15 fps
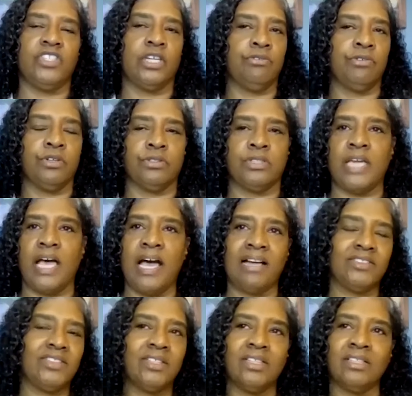general
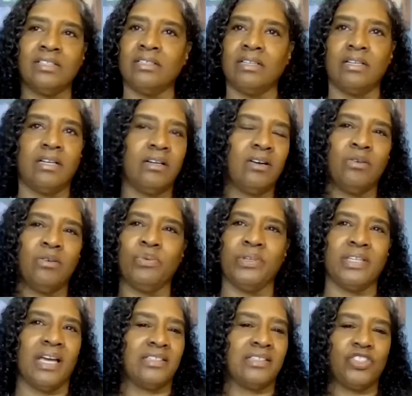doctor. Oh,
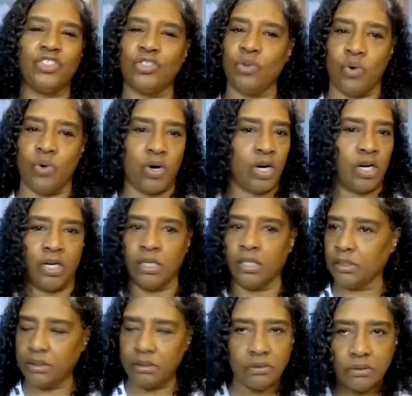we're not
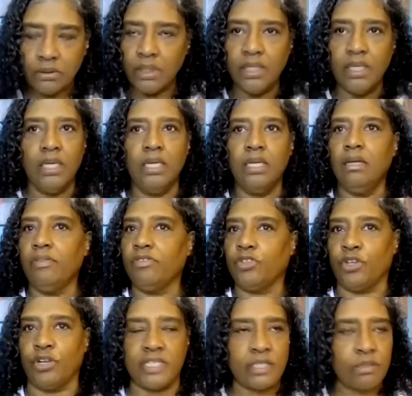sure.
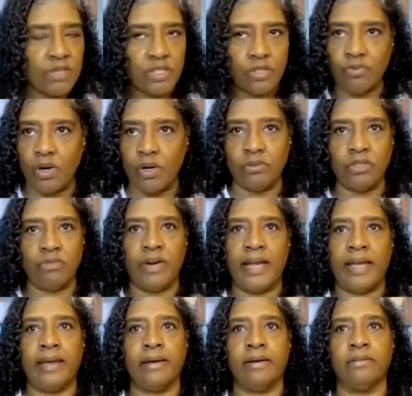Christmas rolled
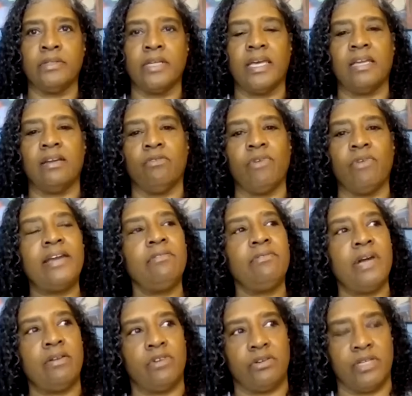around. And right
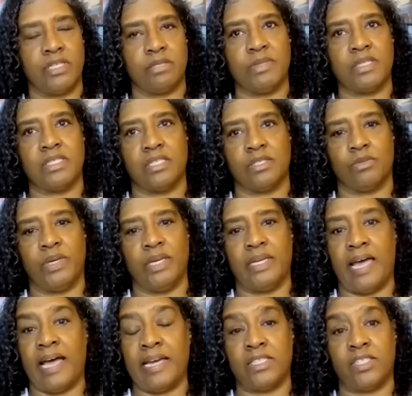around Christmas is
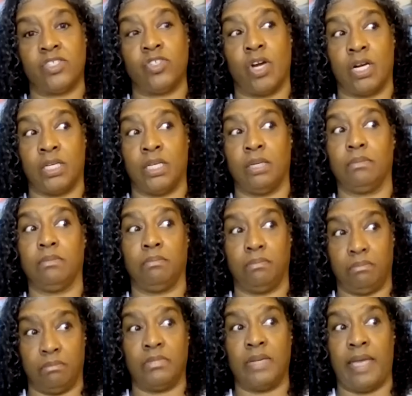when I started
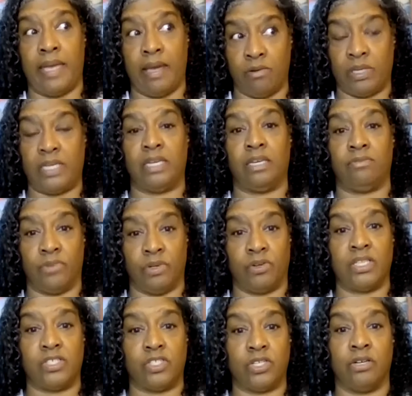now getting real
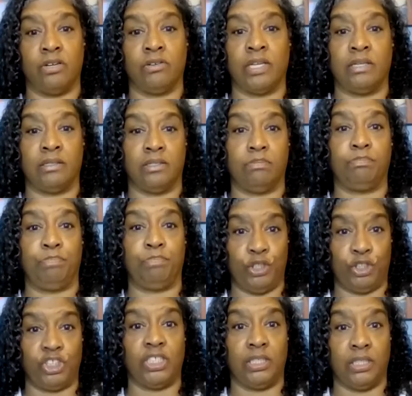concerned and
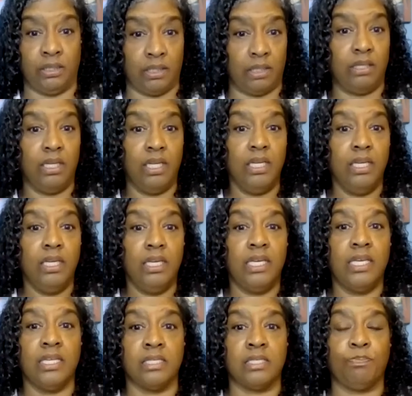pushing
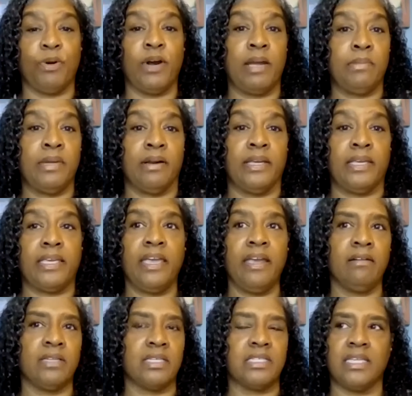his primary
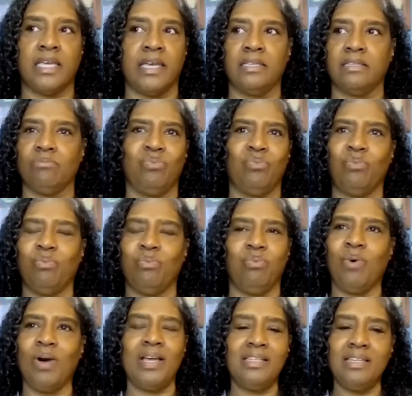care to say,
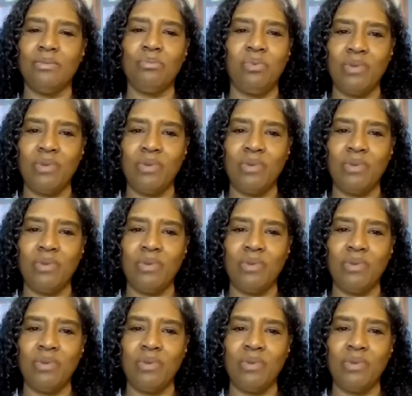what